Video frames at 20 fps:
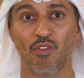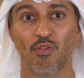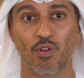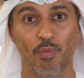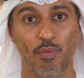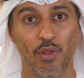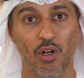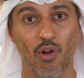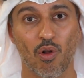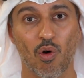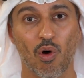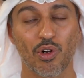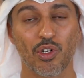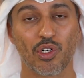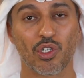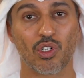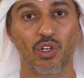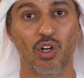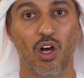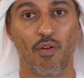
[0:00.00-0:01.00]
from the
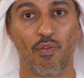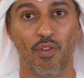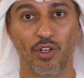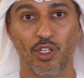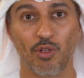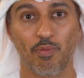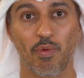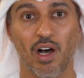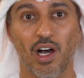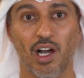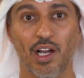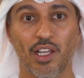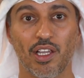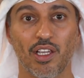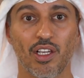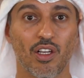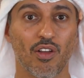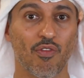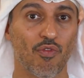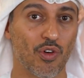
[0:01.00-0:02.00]
launch of the Dubai